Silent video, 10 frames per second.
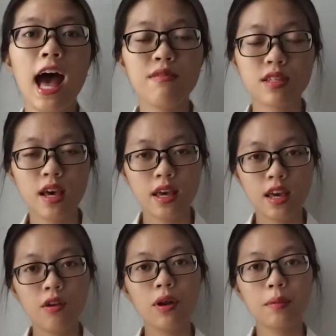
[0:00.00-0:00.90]
after
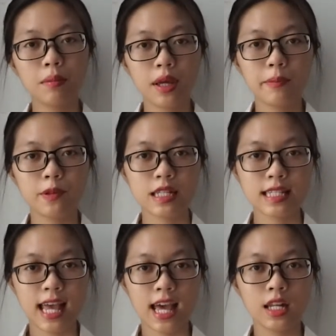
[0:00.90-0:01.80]
hearing me
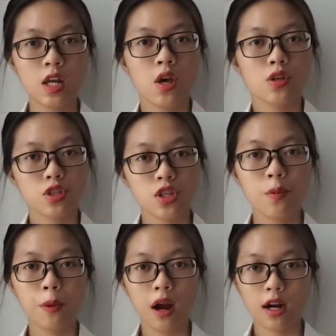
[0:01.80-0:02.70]
present
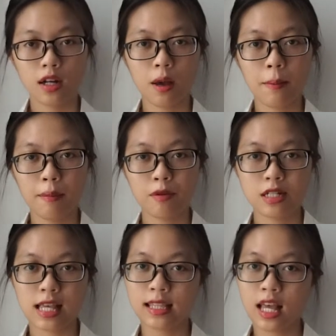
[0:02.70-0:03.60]
2 parts of my
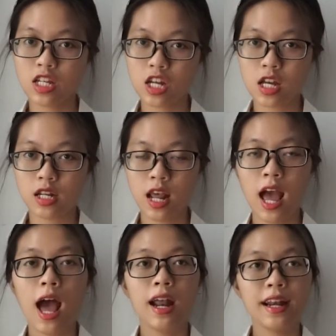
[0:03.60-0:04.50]
presentation,
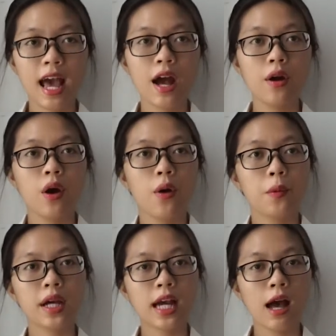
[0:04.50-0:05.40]
now
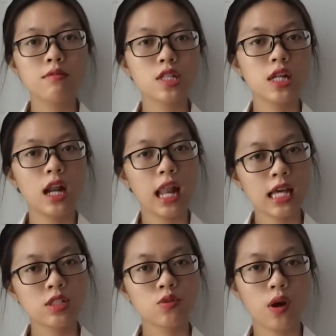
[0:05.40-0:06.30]
we come to the
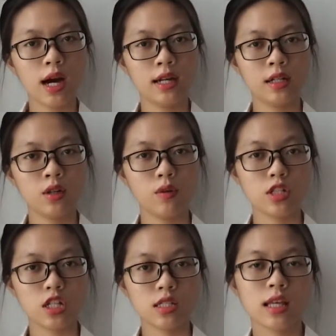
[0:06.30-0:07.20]
last one,
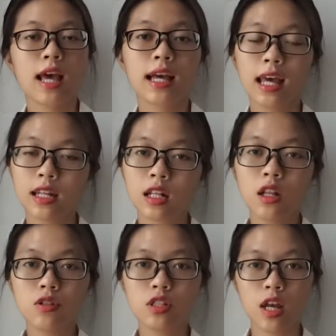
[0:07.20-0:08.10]
which is
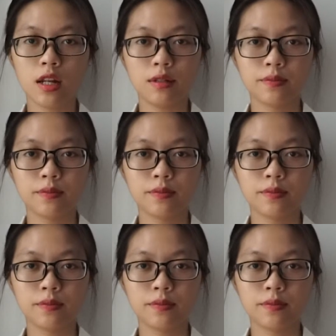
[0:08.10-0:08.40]
conclusion.